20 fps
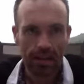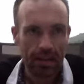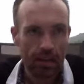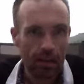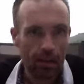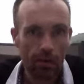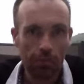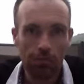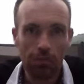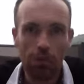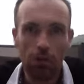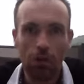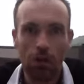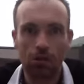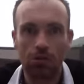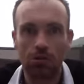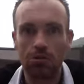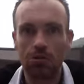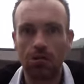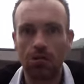could
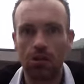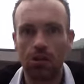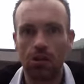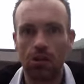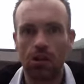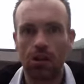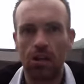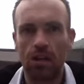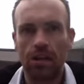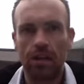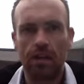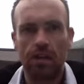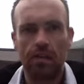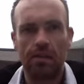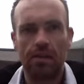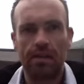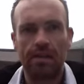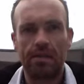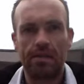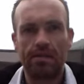push
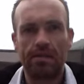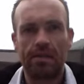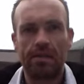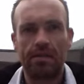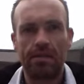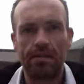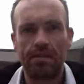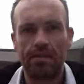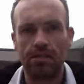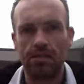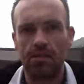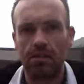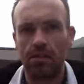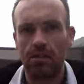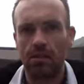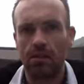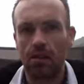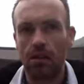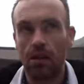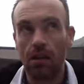US stocks
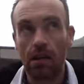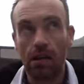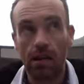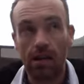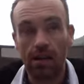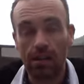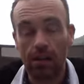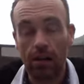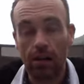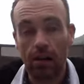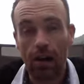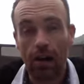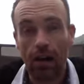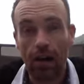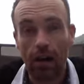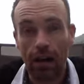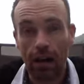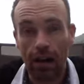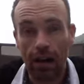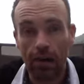a lot
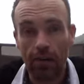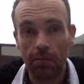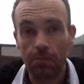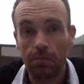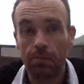higher